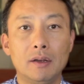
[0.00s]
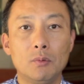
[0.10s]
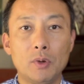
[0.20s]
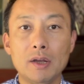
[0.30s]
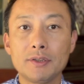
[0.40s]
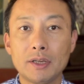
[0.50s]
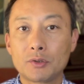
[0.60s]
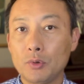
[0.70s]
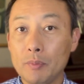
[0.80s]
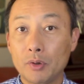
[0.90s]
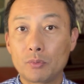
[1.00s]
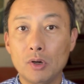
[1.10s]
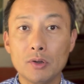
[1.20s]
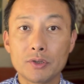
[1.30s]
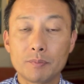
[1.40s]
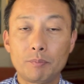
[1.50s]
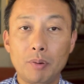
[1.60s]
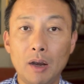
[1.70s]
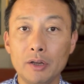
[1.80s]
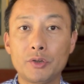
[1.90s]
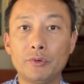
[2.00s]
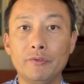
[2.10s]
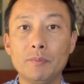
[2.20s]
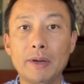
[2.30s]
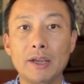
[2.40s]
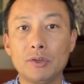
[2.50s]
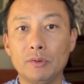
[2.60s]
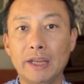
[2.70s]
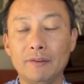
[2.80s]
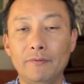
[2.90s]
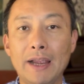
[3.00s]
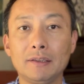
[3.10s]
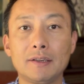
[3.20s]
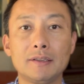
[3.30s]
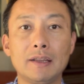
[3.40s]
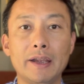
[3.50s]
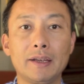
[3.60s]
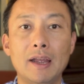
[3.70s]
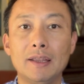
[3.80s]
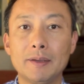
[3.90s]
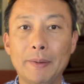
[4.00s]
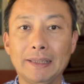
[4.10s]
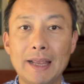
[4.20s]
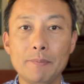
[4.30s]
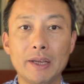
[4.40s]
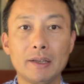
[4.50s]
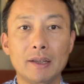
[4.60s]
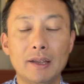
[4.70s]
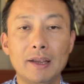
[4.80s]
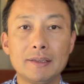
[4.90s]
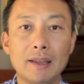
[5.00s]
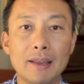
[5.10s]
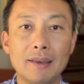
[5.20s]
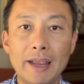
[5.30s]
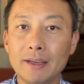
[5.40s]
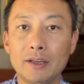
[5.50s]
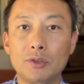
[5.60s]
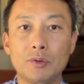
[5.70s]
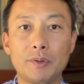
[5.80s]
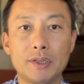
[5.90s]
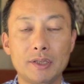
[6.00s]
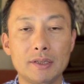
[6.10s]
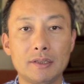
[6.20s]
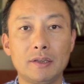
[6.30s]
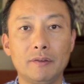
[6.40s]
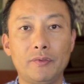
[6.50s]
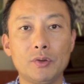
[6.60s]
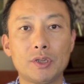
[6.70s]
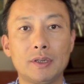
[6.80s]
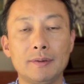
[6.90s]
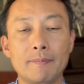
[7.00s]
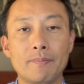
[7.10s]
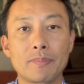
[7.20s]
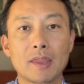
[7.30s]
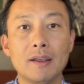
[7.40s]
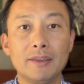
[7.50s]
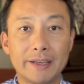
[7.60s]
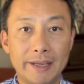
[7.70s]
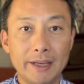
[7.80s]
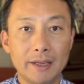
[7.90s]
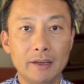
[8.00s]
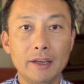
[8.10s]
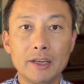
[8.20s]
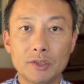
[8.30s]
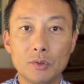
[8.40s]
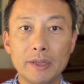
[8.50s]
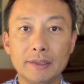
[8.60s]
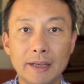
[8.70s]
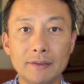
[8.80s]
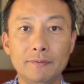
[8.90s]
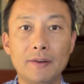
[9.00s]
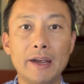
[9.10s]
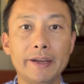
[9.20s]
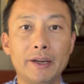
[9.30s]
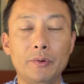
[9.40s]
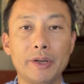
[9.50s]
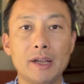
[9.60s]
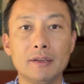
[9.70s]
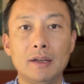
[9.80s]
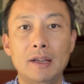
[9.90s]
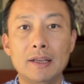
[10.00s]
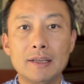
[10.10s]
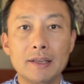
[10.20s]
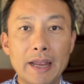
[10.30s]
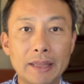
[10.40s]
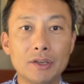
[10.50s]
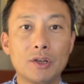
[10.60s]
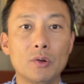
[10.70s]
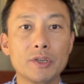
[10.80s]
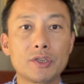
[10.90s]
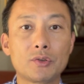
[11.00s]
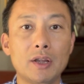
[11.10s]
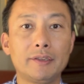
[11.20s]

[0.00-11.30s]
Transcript: While such rapid growth, partly driven by unique factors like the pandemic, is unlikely to persist in the future, the key is to identify areas undergoing strong